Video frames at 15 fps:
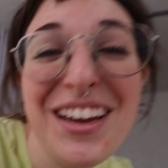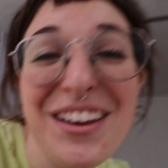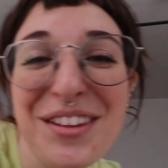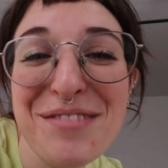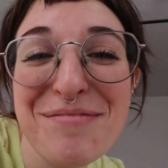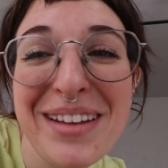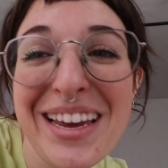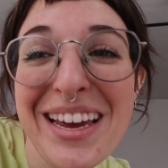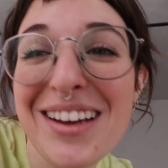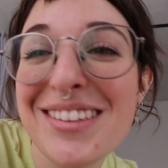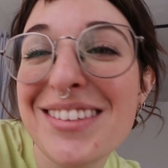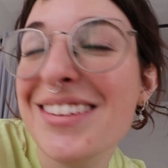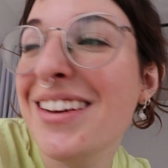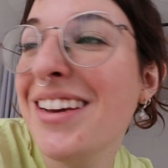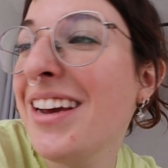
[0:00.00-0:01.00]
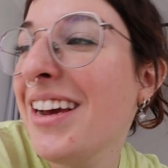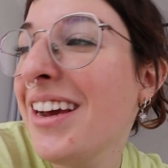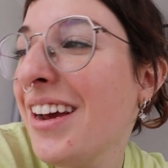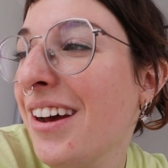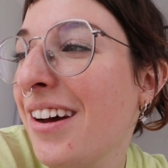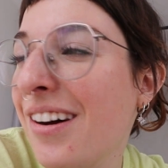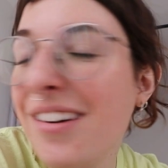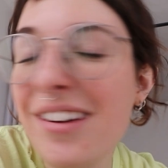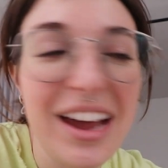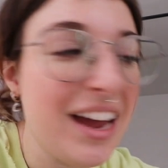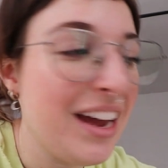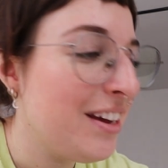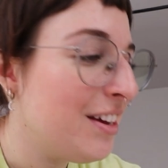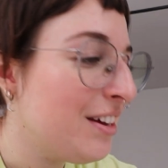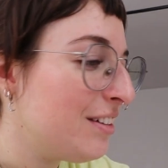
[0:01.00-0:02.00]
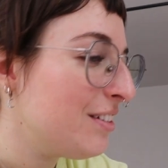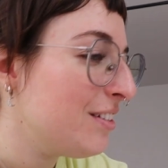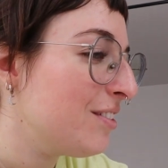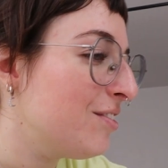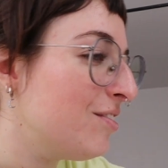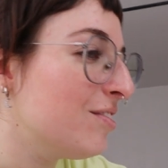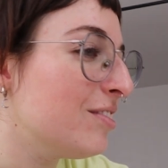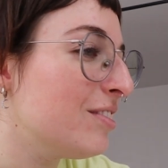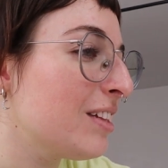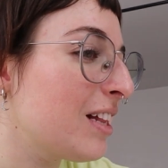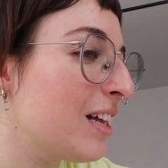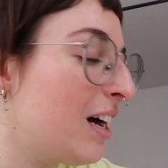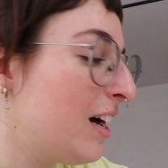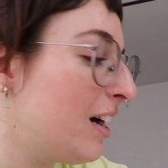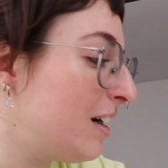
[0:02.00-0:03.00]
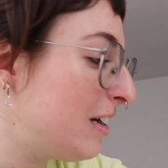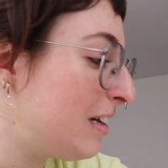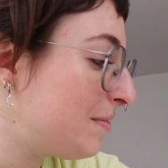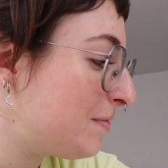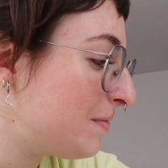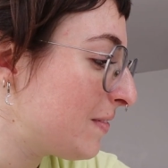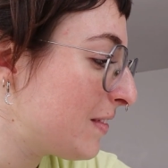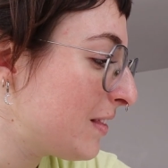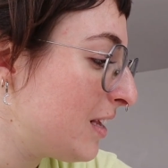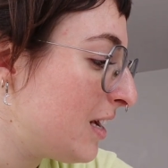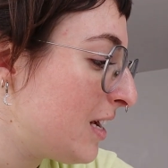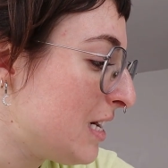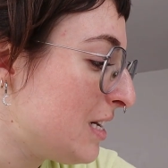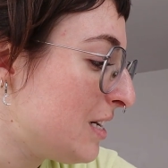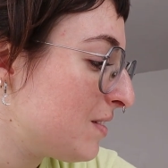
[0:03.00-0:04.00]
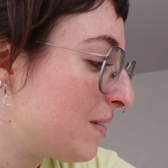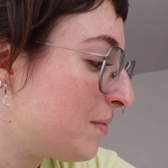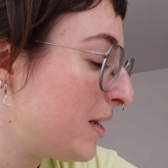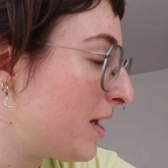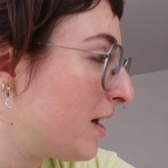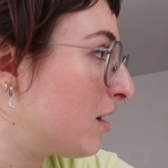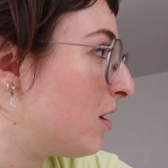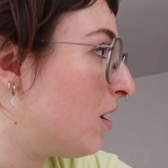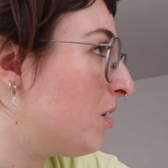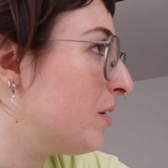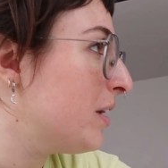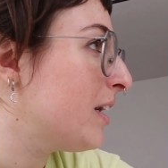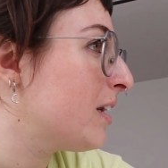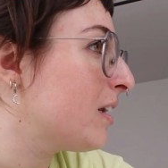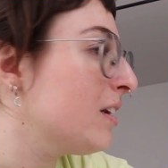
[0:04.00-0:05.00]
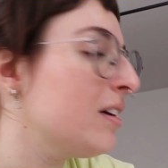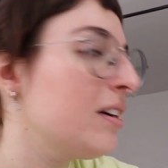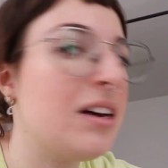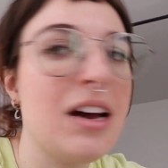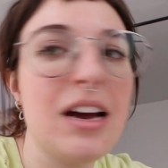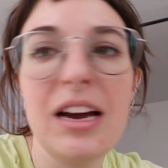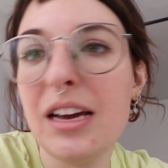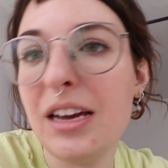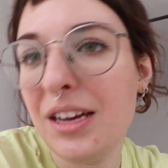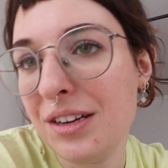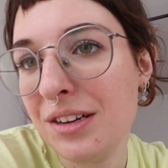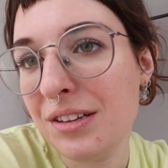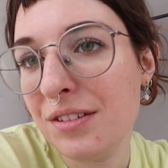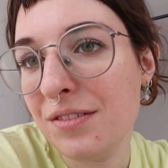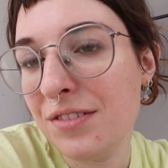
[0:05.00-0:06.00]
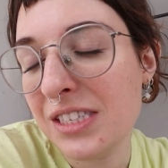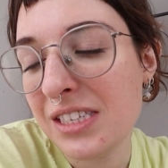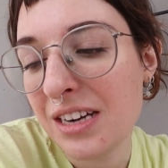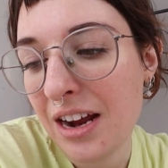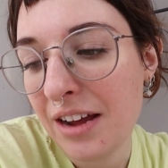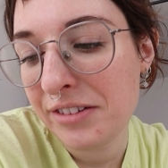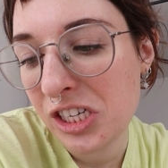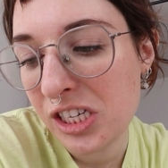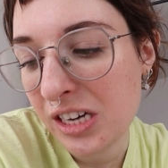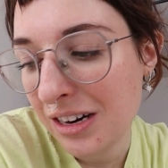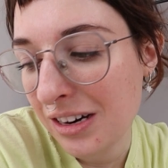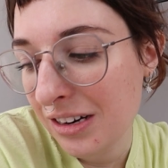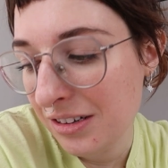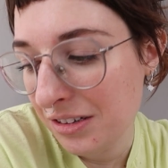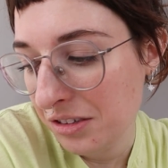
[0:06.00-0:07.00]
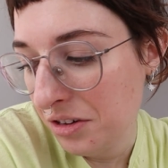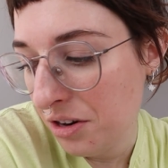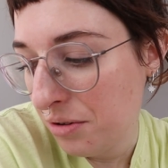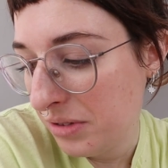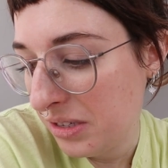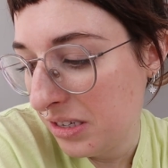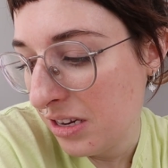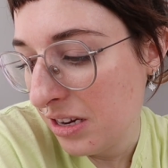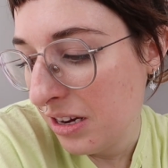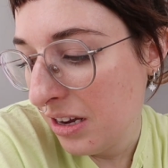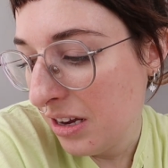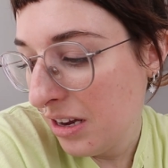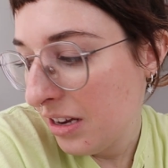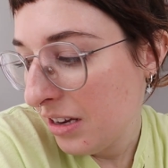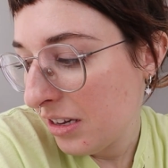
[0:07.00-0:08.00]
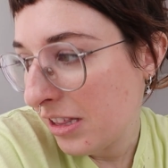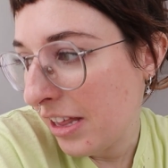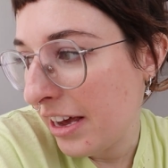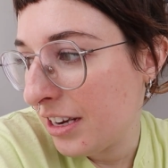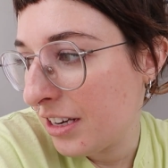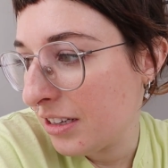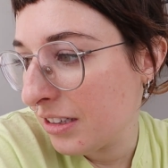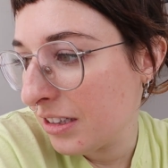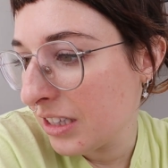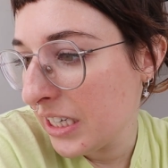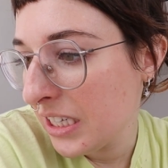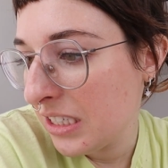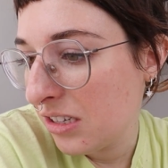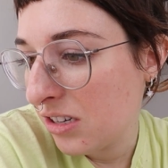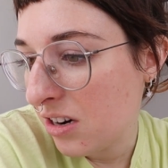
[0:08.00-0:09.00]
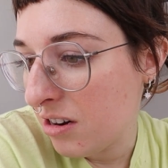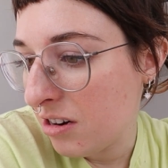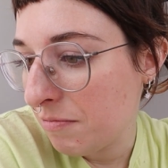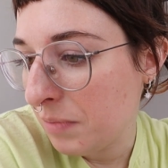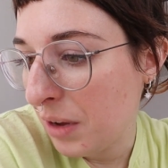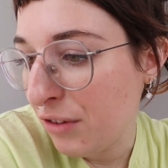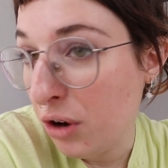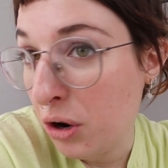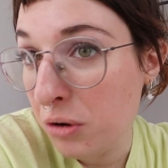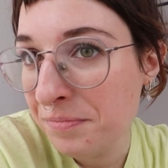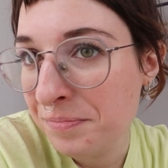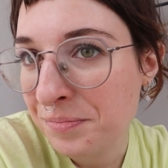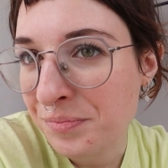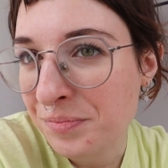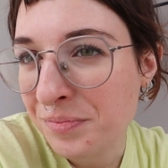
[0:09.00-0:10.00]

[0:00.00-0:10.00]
I love my cats. Okay, cool. So I'm gonna get going. Vincent and a shared notes like list on my phone,